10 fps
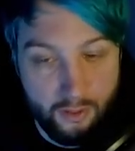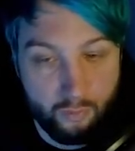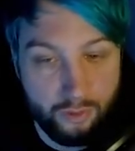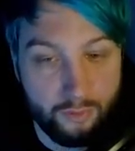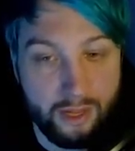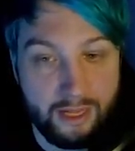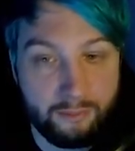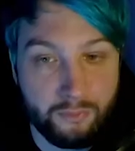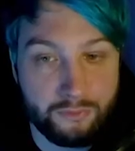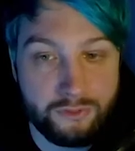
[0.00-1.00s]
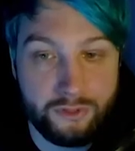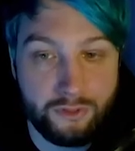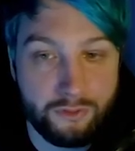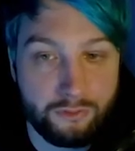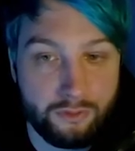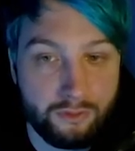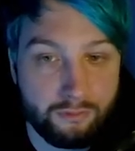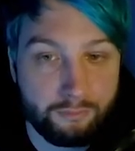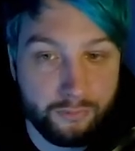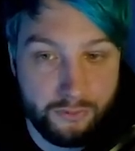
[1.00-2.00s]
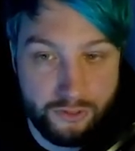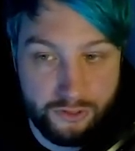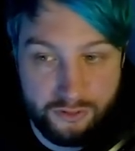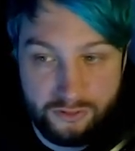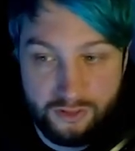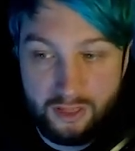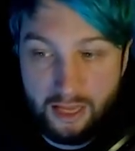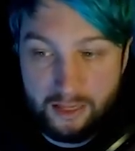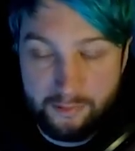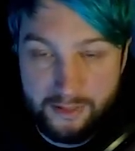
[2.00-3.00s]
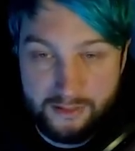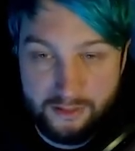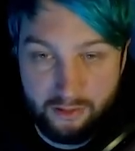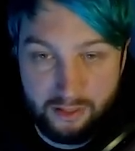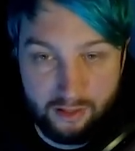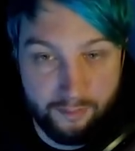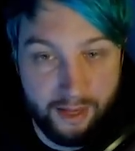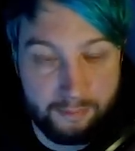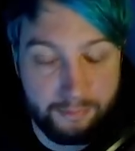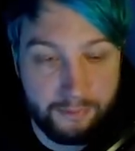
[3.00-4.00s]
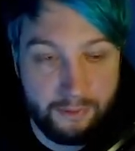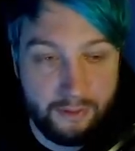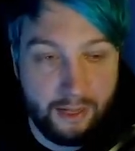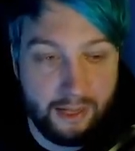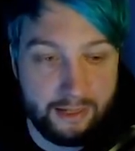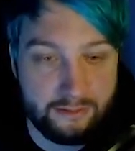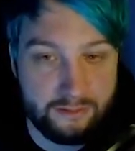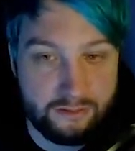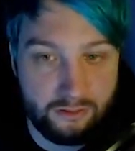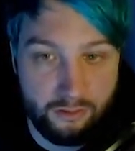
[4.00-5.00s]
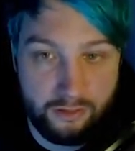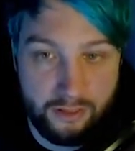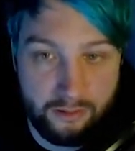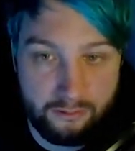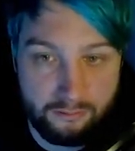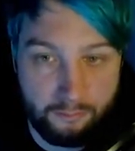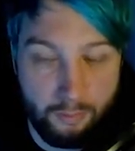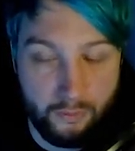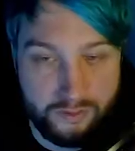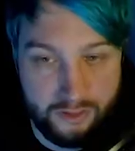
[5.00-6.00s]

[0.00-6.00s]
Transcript: we were able to push to the enemy's side of the map and slowly box them